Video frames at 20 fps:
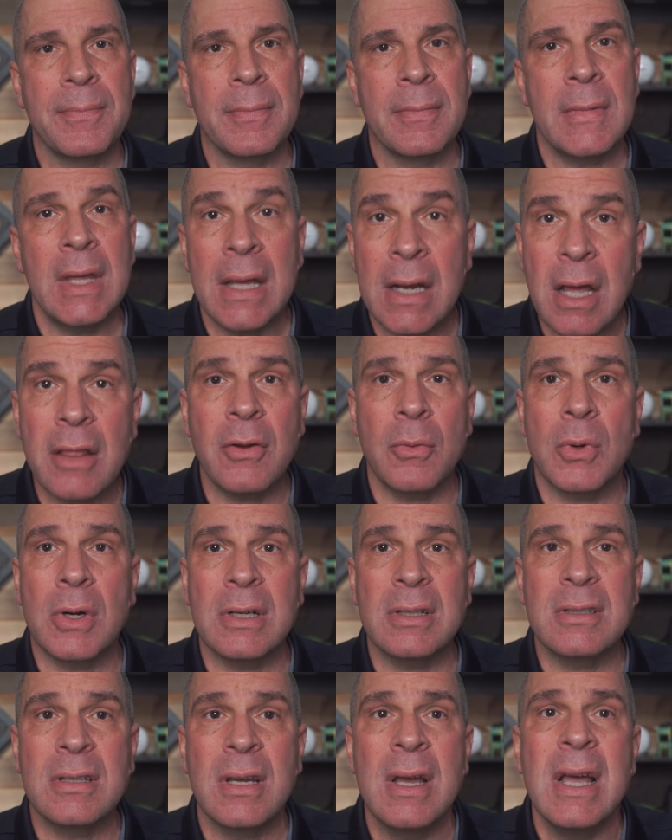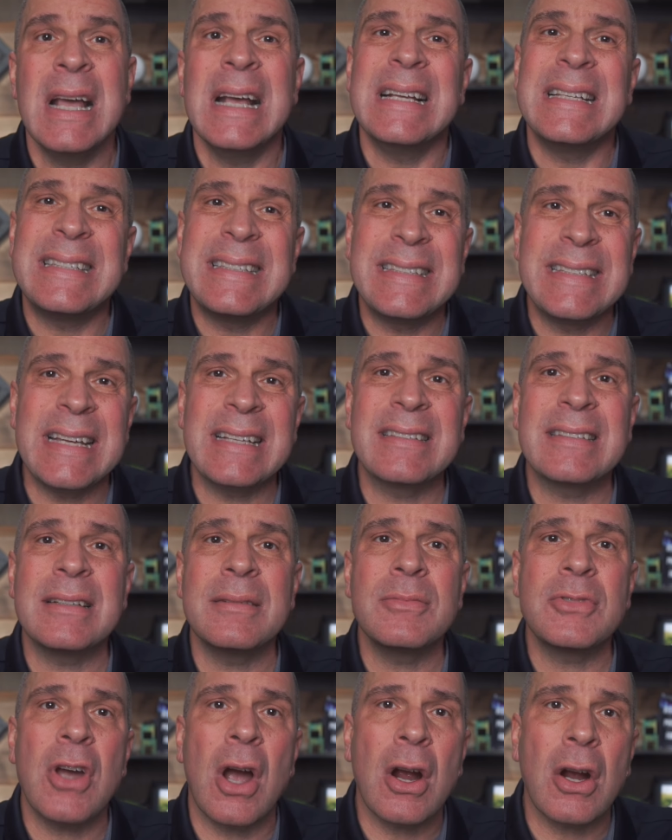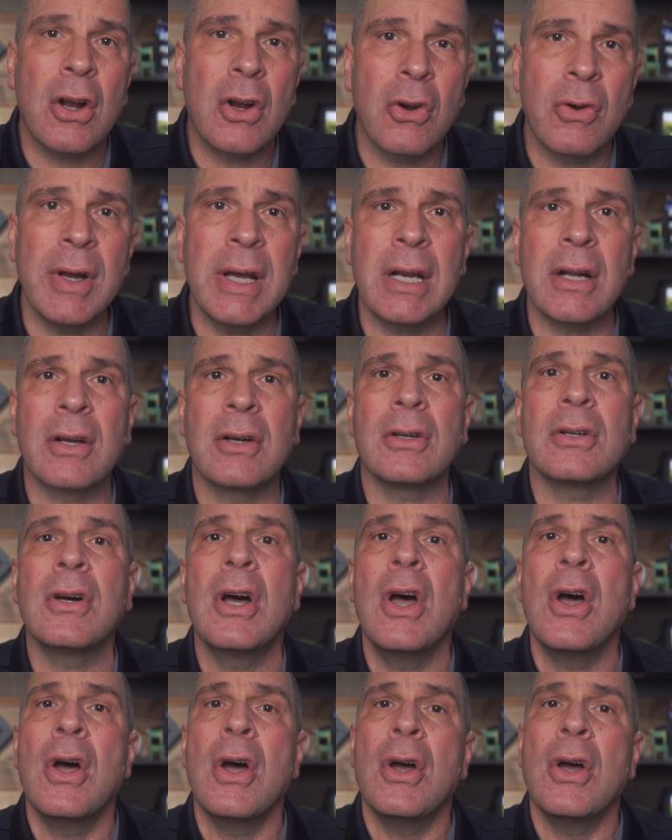In other words, systems are critical